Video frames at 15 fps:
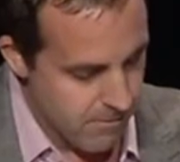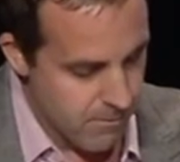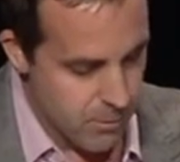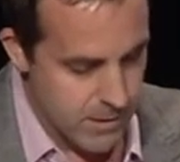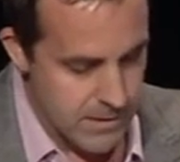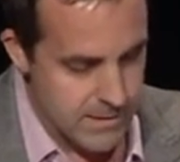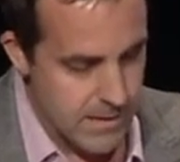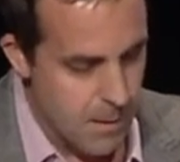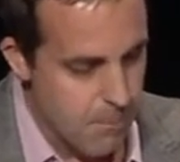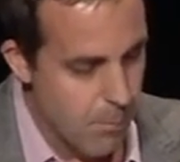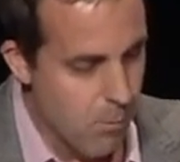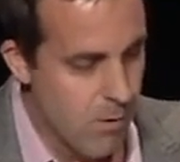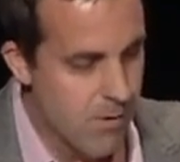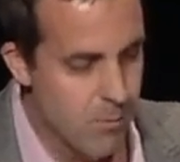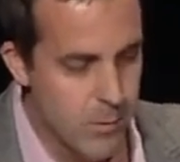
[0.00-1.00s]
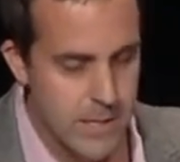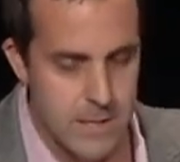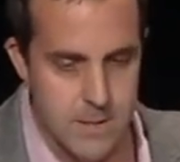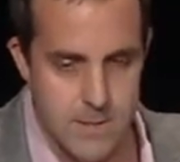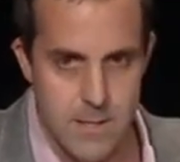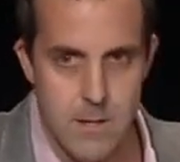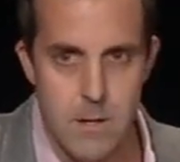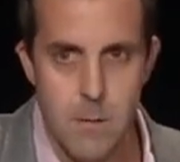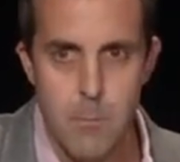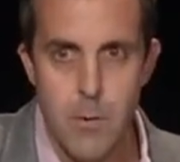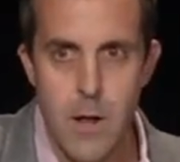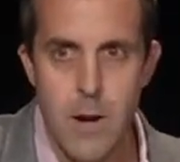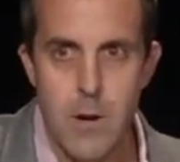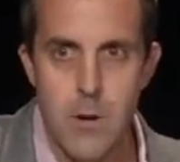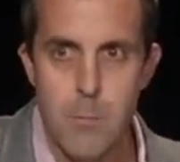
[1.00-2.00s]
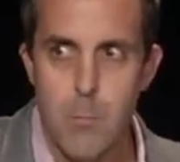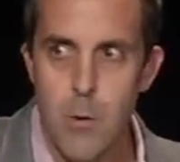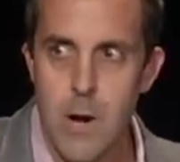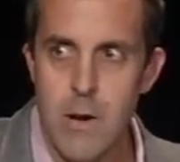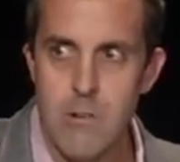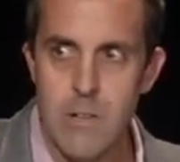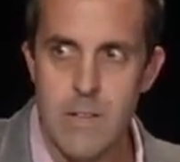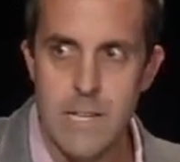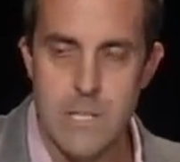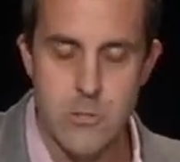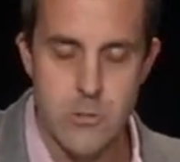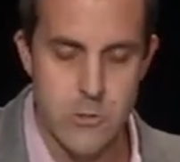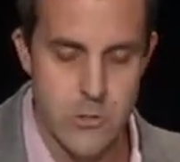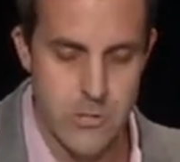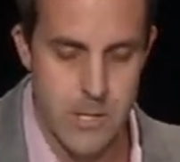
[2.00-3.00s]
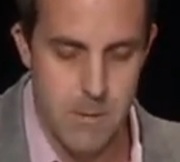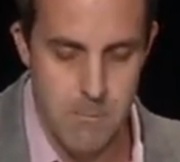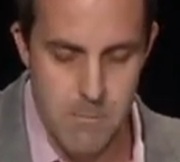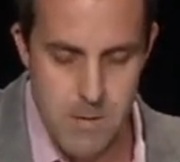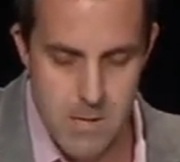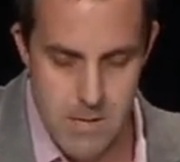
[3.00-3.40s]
For example, if we consider a predator-prey relationship,